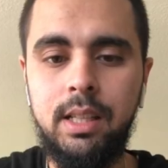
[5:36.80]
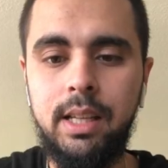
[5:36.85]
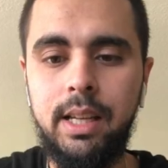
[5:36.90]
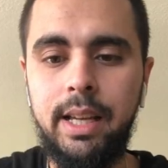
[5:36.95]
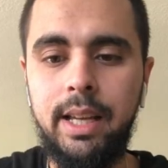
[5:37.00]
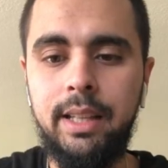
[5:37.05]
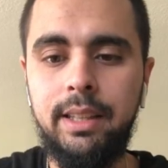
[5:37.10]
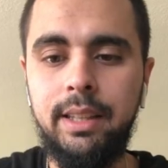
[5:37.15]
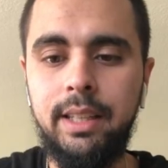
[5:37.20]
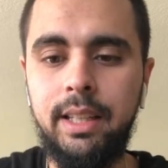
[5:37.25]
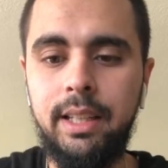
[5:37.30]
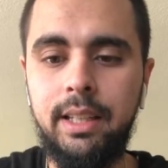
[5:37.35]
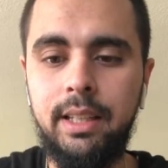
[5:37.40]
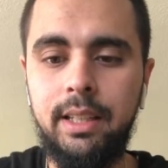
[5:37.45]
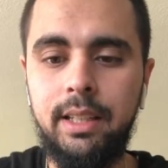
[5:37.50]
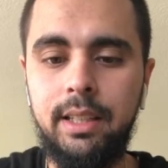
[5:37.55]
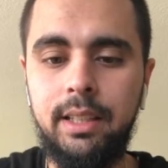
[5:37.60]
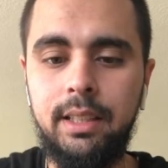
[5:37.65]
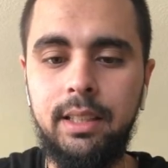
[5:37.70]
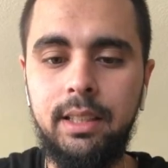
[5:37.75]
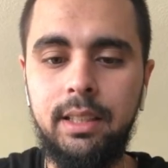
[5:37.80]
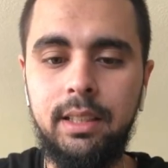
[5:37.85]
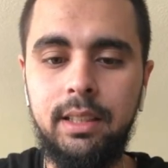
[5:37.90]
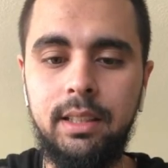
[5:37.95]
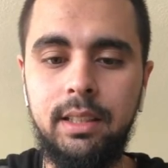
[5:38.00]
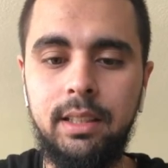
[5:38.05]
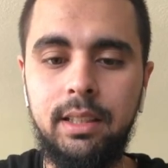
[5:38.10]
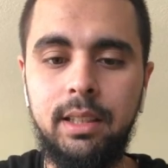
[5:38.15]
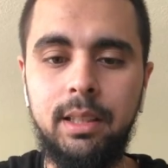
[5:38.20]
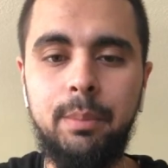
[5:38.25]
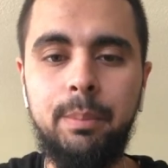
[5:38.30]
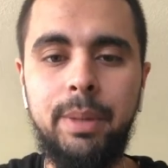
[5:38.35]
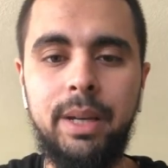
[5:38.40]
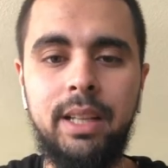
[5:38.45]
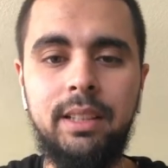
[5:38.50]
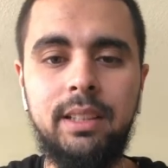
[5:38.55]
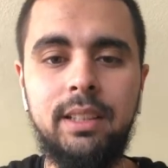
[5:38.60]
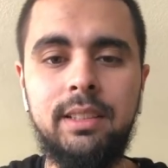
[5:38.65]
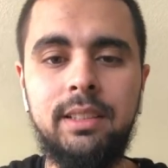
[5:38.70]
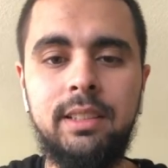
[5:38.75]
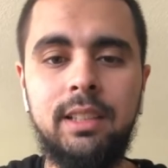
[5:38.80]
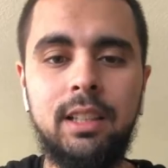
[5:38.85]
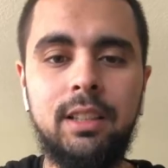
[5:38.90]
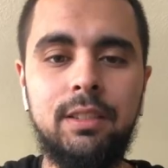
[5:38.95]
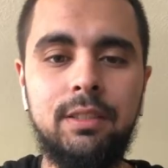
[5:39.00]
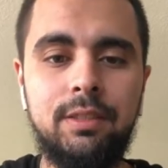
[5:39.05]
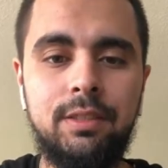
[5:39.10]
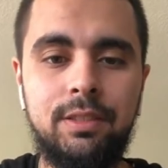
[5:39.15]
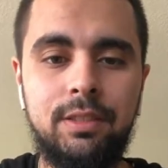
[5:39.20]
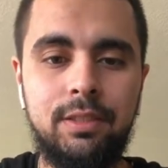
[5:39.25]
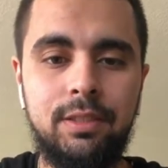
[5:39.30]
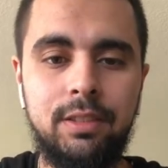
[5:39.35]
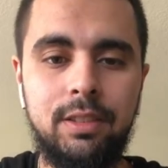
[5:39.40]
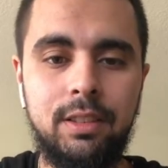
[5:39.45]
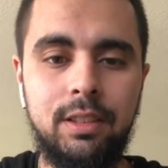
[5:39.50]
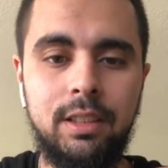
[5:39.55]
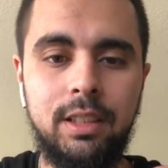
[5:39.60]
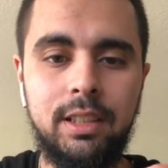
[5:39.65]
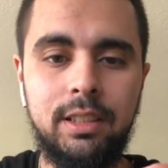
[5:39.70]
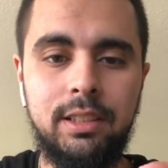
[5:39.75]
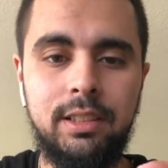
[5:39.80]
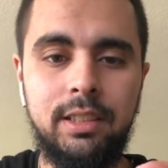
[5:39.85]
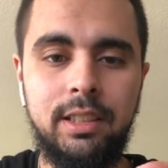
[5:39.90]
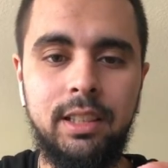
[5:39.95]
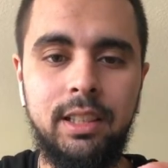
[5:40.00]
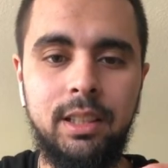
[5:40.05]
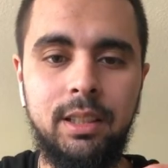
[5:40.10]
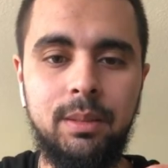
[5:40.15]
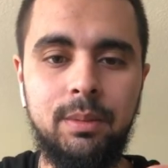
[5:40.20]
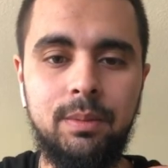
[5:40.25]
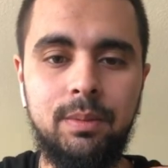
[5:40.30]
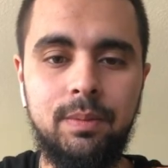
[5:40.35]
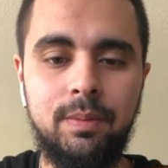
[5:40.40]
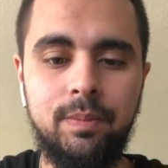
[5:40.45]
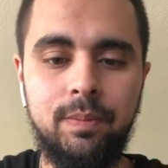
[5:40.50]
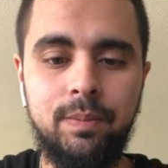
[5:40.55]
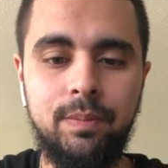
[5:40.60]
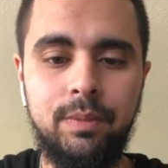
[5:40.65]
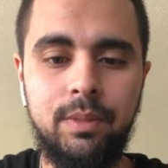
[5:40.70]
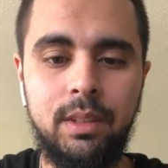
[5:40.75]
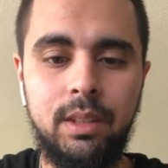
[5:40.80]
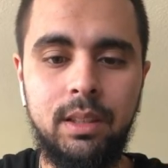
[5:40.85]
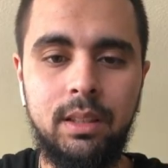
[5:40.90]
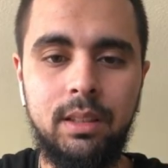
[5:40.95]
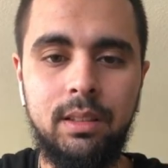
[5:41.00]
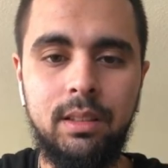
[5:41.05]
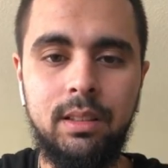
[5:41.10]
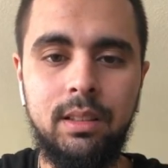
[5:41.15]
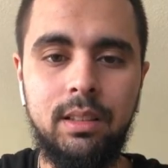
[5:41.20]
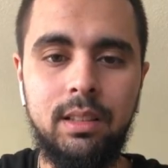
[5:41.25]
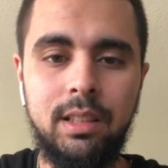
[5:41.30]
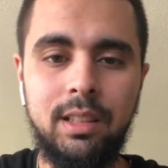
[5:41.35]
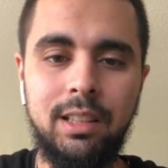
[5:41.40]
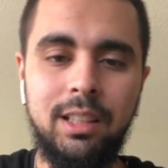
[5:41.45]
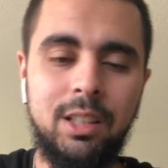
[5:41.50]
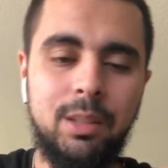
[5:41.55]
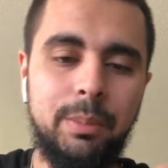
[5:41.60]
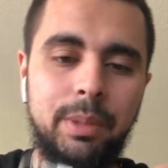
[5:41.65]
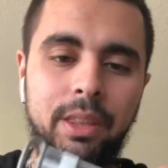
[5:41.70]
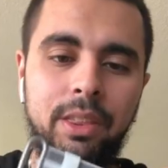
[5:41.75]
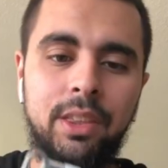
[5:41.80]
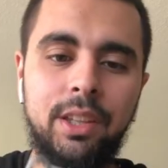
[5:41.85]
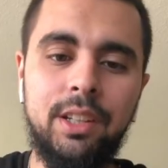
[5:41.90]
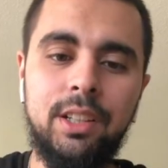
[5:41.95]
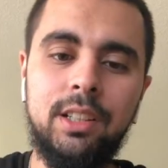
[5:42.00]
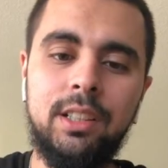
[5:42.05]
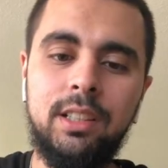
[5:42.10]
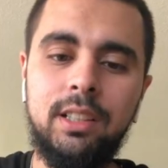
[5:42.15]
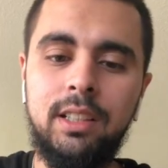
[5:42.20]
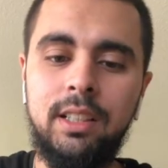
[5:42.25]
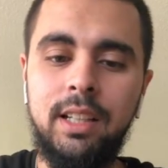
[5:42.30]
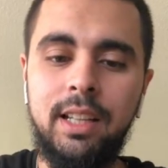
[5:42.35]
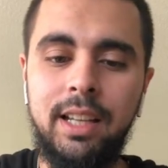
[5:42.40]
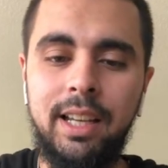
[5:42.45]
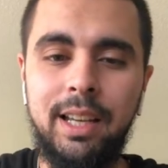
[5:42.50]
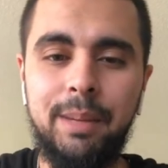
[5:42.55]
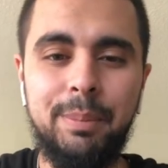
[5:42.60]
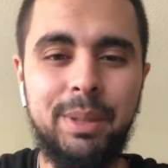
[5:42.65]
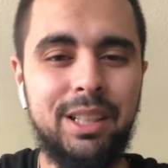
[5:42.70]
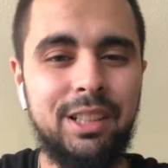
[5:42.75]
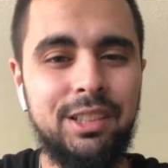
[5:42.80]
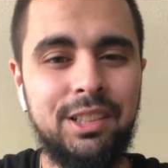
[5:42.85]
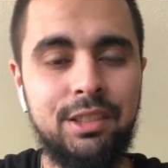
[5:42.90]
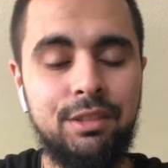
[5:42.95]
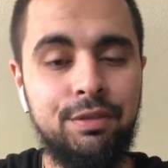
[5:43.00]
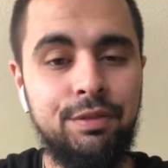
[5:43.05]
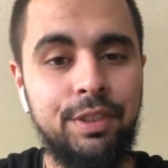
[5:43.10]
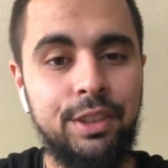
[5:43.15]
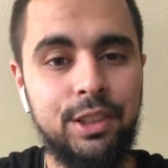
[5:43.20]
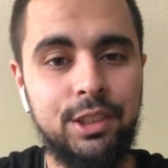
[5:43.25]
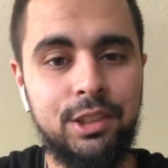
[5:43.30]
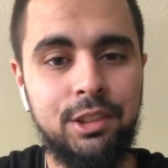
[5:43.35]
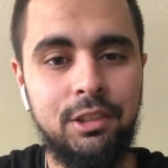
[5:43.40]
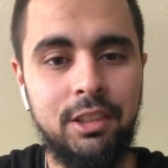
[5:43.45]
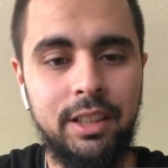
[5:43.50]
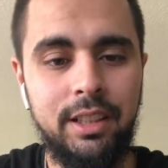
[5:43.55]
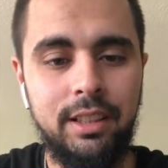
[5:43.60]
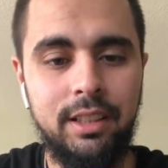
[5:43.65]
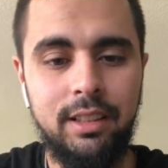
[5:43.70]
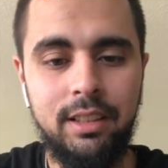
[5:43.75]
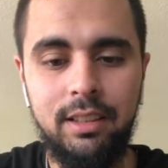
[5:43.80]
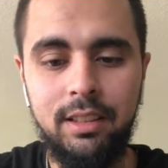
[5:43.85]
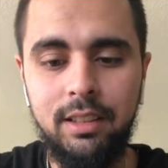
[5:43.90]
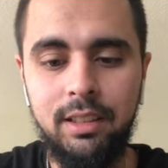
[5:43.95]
and then the band itself does seem a little bit thinner, but it just feels great.